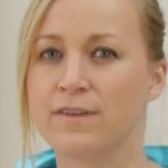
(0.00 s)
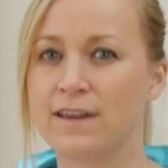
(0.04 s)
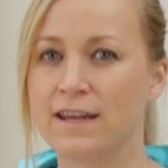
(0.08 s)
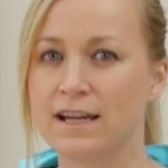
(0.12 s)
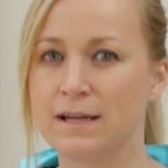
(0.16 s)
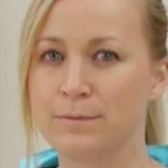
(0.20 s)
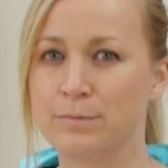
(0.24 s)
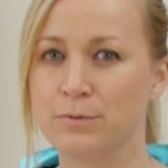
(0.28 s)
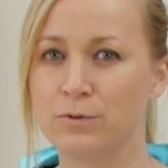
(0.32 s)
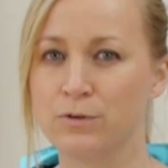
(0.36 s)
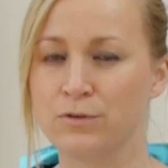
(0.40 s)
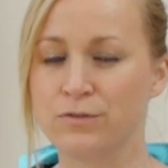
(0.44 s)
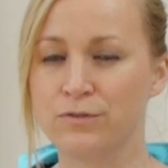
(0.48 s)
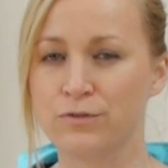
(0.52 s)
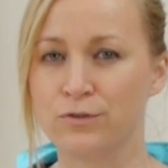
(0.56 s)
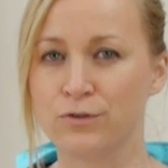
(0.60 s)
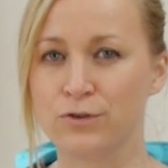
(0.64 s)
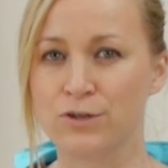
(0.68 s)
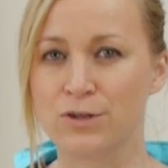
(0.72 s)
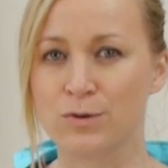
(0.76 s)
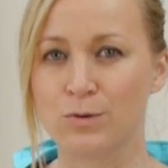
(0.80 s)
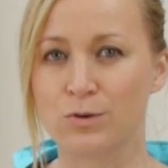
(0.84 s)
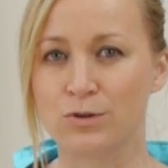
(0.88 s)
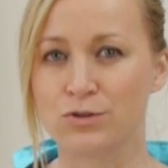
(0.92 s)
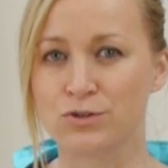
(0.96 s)
available
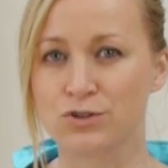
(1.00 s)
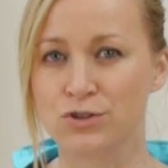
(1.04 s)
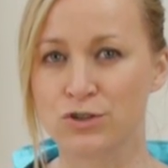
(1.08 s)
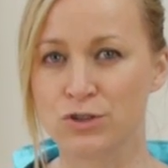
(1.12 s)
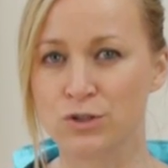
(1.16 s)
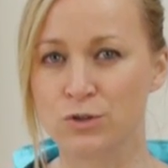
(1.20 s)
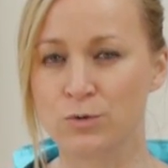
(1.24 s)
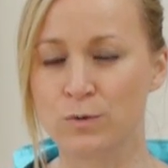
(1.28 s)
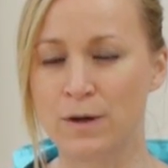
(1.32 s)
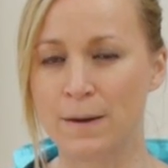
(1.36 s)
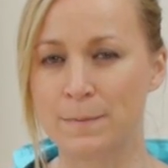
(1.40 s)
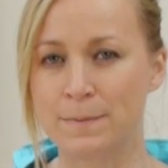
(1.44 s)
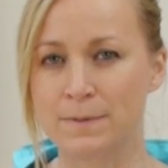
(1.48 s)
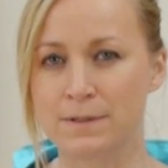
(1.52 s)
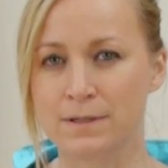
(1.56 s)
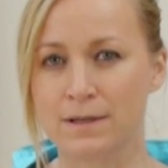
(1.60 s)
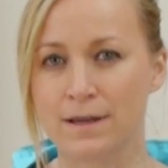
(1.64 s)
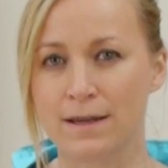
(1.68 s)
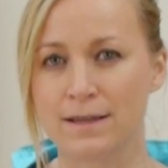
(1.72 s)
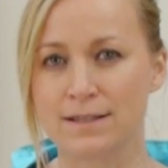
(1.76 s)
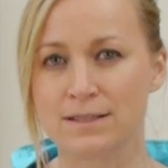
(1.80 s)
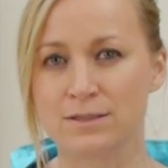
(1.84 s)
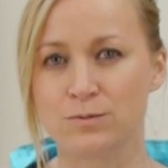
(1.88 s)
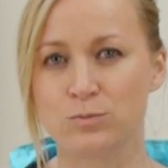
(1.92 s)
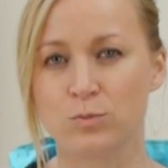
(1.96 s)
for you on two
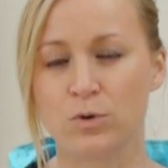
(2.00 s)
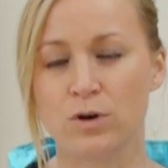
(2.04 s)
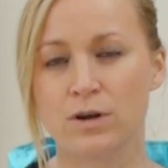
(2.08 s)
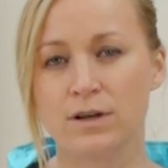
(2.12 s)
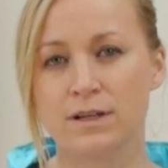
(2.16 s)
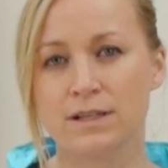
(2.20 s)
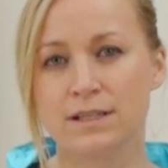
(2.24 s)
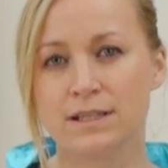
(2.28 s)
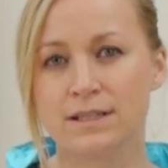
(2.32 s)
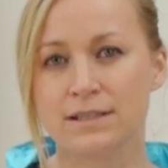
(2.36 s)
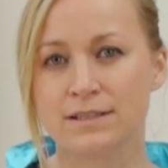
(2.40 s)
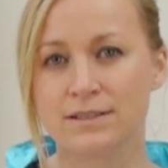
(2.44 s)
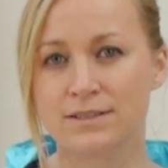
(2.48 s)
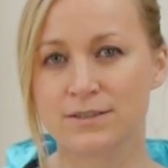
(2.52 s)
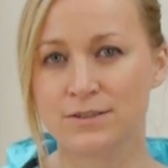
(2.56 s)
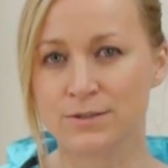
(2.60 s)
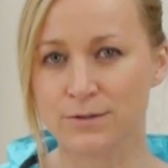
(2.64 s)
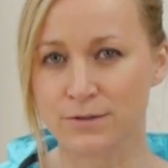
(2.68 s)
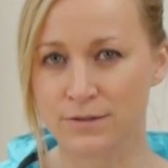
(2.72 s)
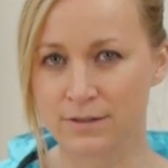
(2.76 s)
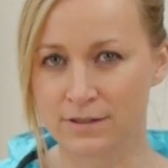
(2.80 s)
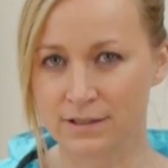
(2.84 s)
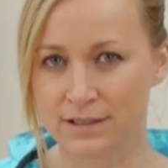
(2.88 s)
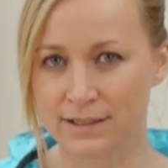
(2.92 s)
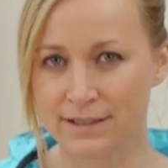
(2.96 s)
websites. One is
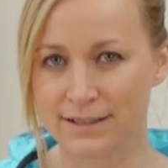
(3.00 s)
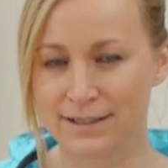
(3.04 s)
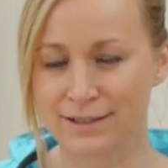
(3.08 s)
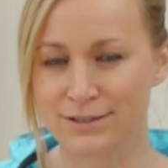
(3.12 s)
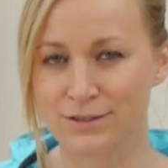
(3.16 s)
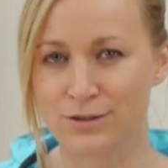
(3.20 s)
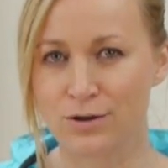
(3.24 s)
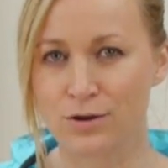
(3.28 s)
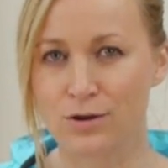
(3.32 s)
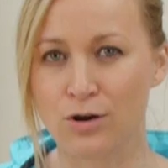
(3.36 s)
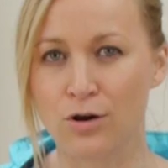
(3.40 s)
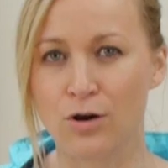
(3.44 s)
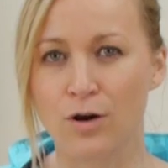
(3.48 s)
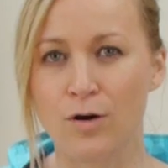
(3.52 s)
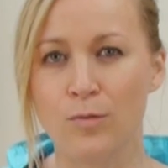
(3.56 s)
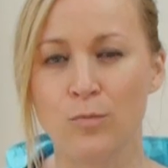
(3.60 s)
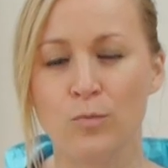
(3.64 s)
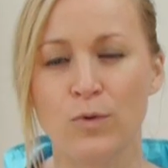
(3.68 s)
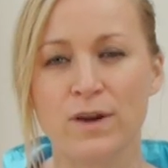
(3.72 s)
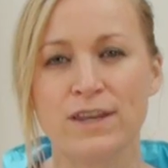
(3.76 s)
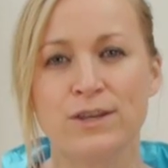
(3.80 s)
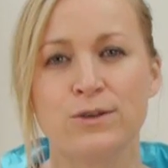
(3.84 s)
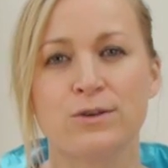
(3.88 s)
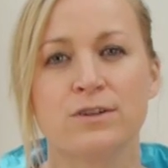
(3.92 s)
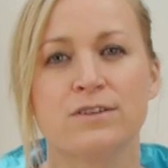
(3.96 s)

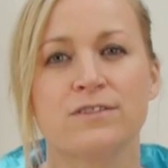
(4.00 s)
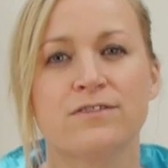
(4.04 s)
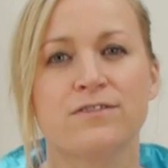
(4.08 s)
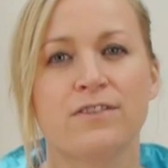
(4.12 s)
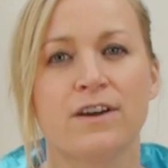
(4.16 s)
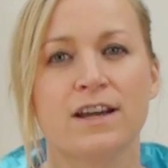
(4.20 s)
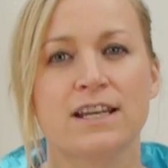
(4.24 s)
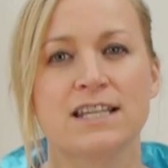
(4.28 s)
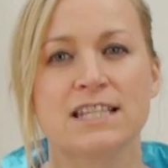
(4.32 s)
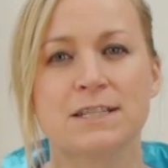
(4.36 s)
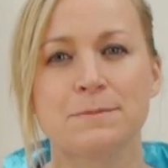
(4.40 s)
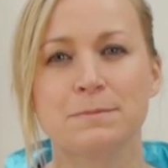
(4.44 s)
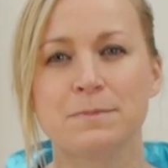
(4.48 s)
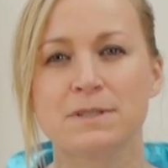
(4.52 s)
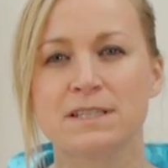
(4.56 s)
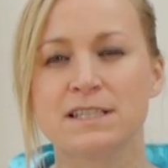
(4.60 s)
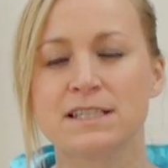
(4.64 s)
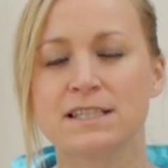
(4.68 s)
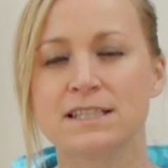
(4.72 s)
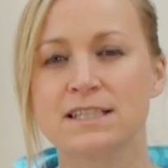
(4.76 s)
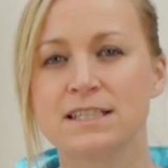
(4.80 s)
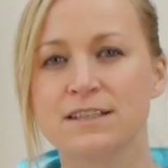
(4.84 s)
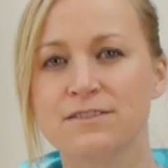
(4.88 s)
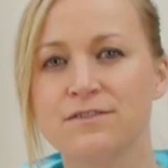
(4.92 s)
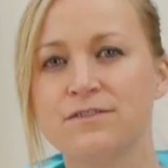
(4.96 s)
sootheclinic.com, where you can find
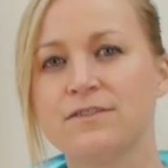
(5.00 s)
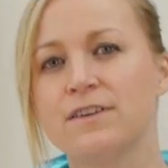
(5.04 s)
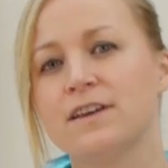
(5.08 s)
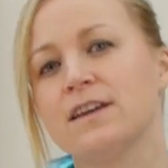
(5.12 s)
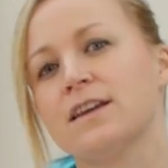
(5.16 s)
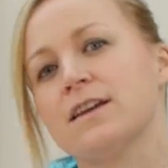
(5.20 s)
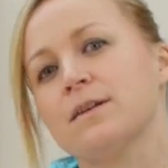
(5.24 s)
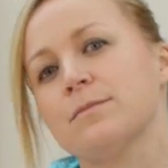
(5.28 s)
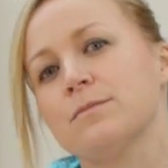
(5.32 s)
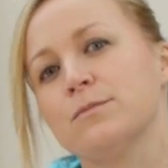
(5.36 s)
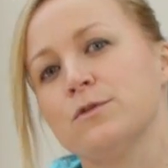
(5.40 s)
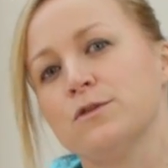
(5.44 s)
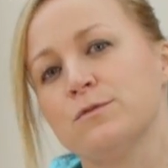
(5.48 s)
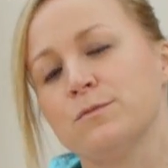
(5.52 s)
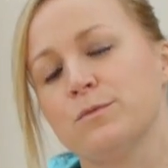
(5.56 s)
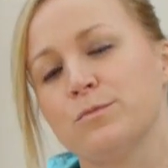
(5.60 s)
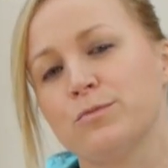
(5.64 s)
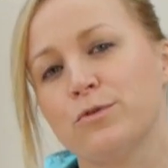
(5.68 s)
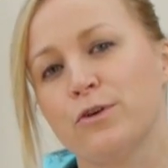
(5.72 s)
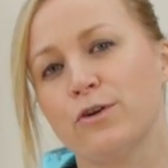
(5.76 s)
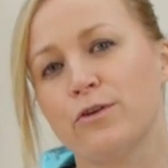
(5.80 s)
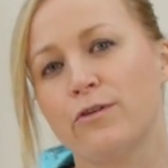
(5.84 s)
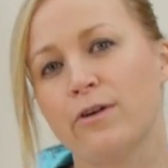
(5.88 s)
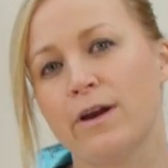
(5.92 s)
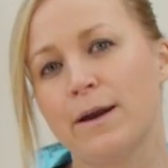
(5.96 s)
specific
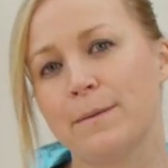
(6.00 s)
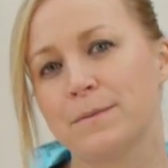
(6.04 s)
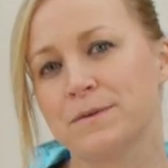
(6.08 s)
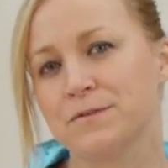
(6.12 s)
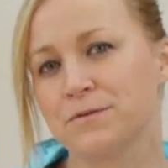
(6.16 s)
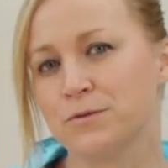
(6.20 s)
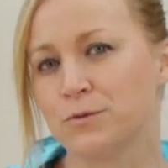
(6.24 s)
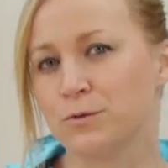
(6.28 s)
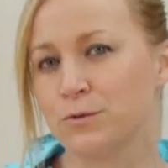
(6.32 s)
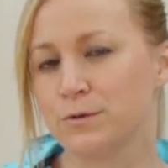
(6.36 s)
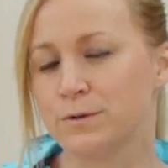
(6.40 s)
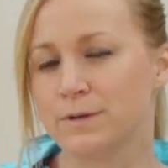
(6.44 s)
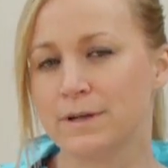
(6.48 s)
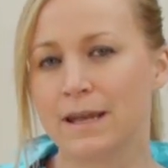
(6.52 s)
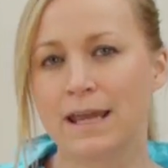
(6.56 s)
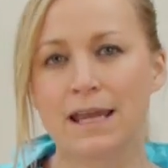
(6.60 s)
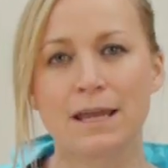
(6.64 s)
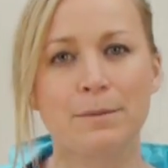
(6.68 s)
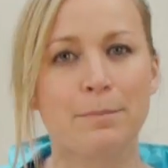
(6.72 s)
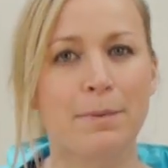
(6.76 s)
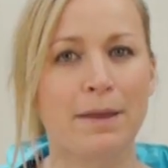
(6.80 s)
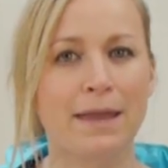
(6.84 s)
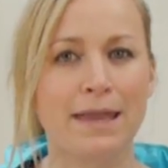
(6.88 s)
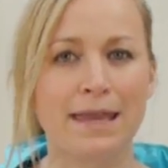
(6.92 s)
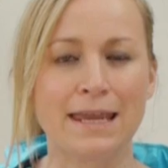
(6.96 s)
movement programs for
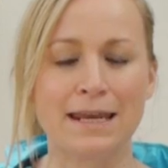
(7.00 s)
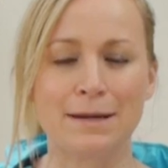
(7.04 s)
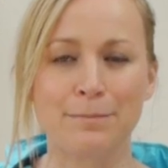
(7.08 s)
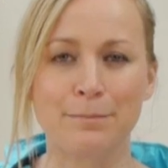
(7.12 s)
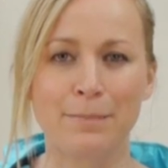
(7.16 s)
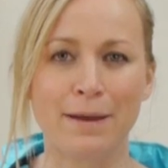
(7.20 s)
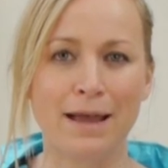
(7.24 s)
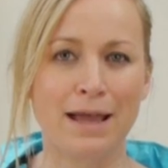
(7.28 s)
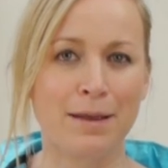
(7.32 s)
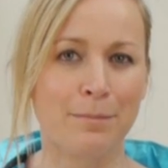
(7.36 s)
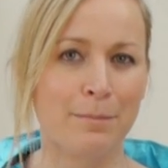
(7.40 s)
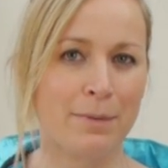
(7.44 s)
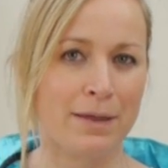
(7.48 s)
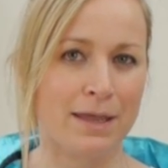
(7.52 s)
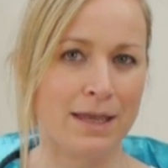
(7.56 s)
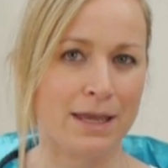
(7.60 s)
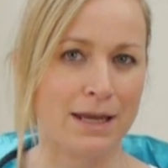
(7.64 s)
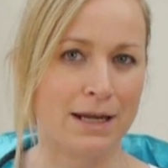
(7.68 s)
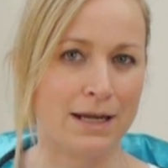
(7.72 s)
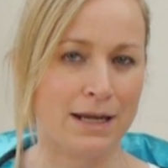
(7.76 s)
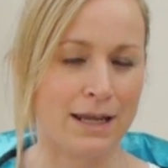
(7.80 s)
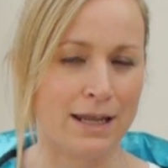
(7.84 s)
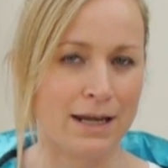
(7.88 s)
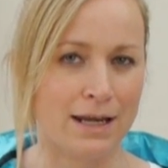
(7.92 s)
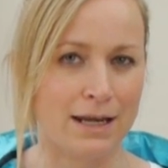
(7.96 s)
neck pain, back
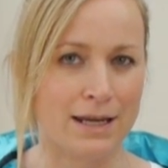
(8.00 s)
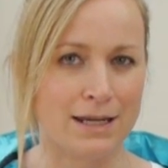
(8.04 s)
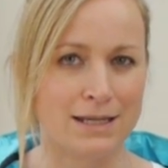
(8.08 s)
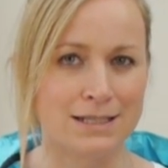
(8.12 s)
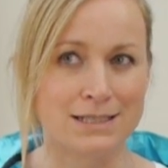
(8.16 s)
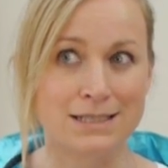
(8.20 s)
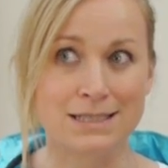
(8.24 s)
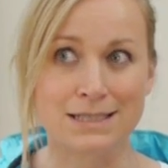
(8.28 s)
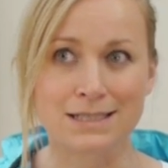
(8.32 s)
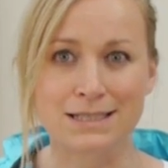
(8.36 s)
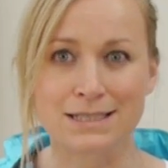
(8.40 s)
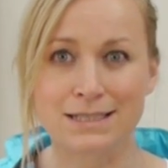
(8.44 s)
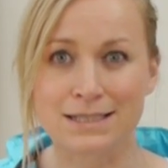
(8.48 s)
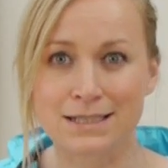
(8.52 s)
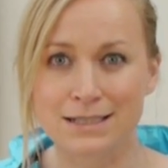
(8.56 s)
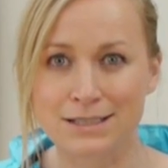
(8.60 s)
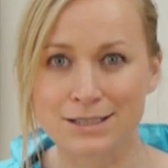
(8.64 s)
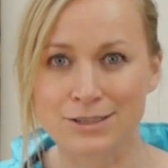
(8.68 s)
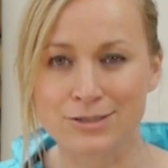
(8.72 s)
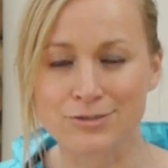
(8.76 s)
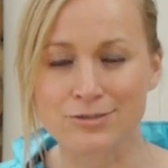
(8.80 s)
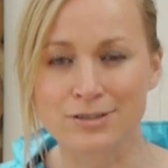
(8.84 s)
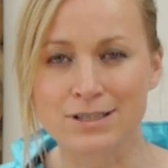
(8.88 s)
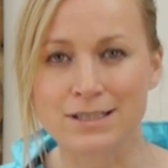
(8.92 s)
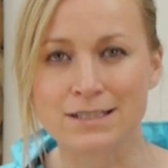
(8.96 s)
pain, headaches, disc
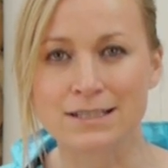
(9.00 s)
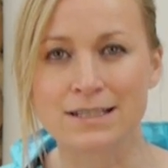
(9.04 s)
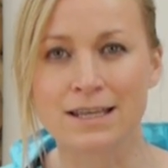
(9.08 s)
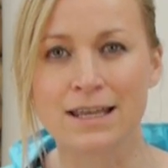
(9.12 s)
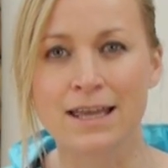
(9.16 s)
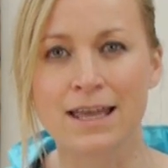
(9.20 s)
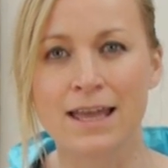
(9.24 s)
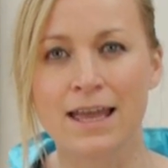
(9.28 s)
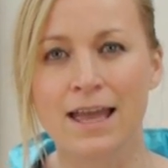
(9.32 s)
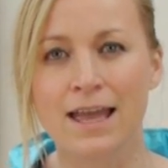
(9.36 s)
injuries.